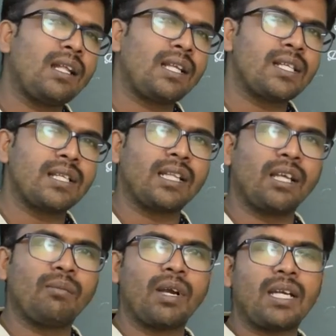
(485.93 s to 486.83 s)
is
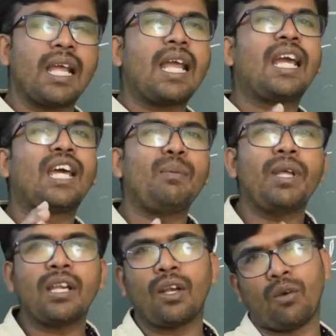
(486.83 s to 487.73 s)
nothing but
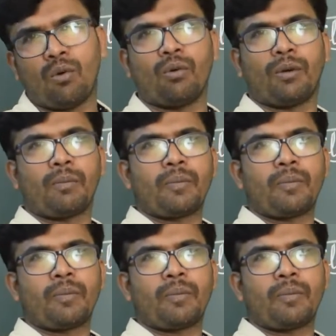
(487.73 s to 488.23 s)
criminal court.